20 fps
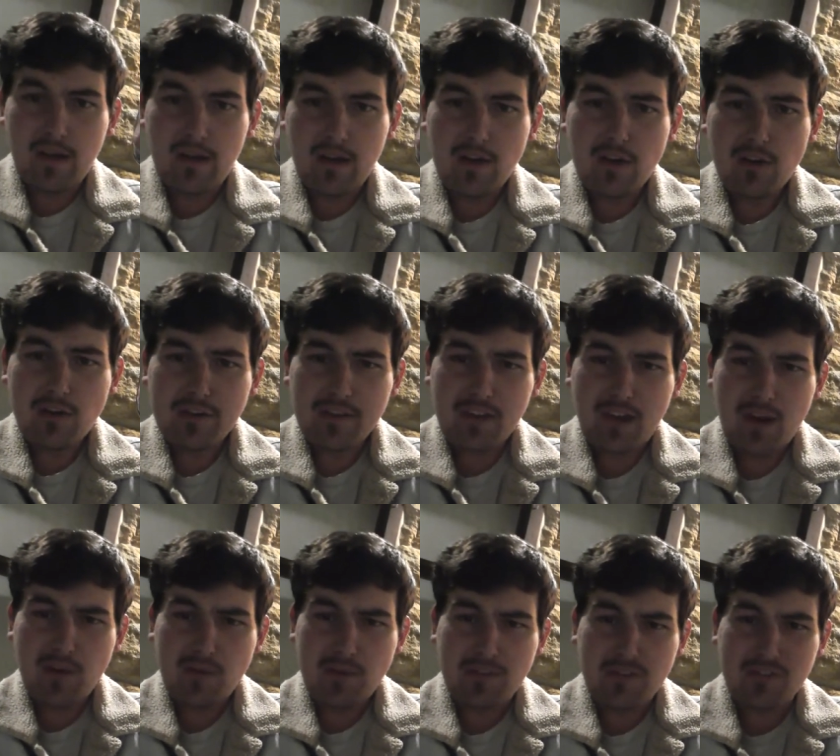I know you
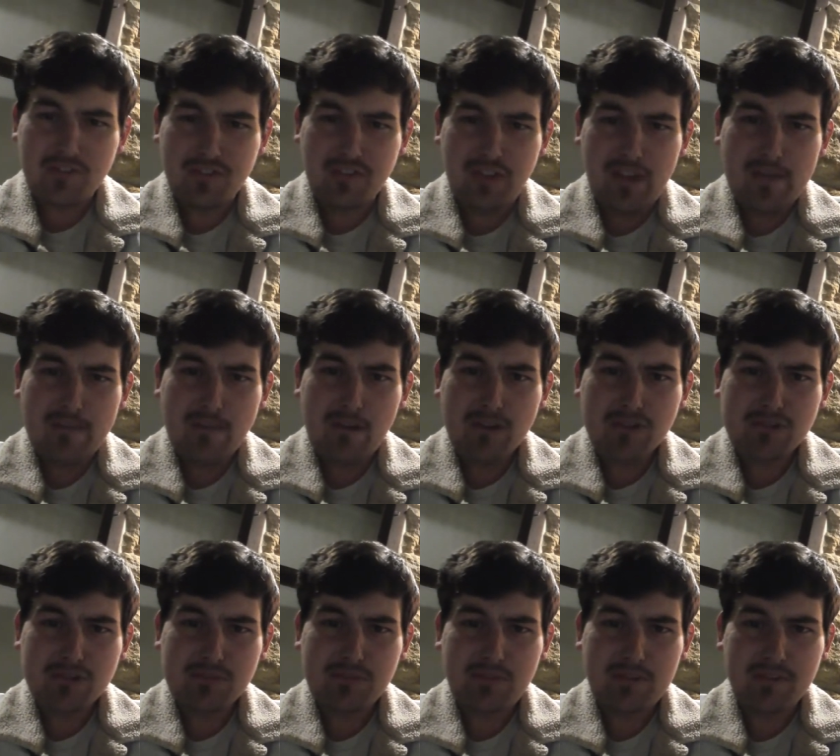can't really see
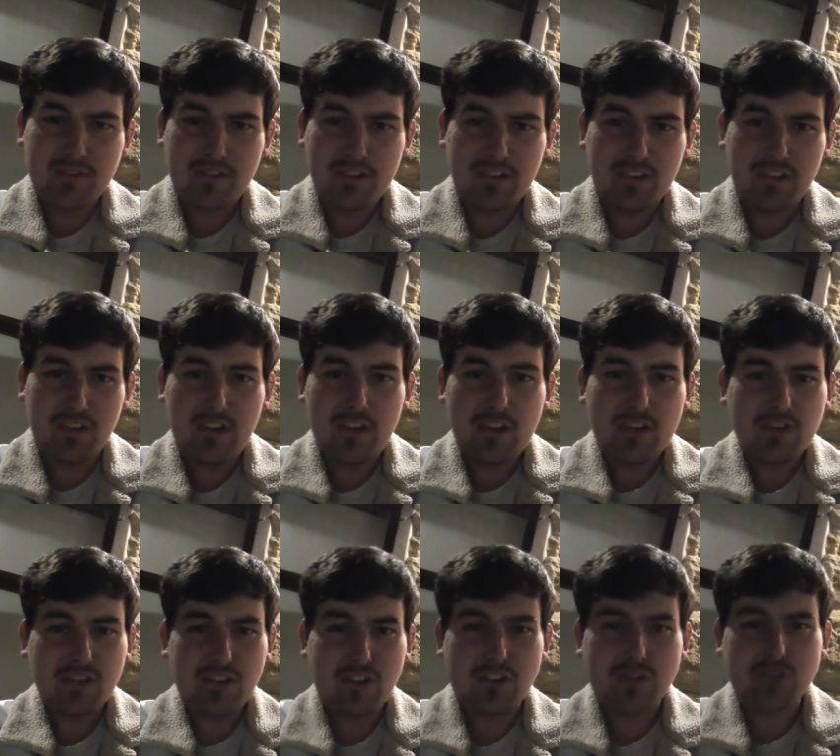much. It's like a
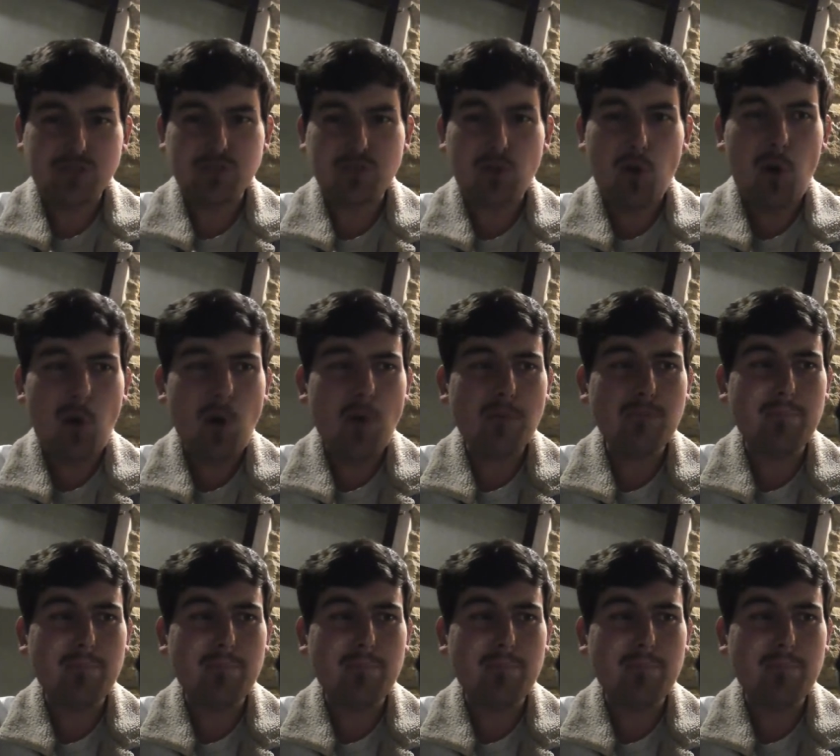Chrome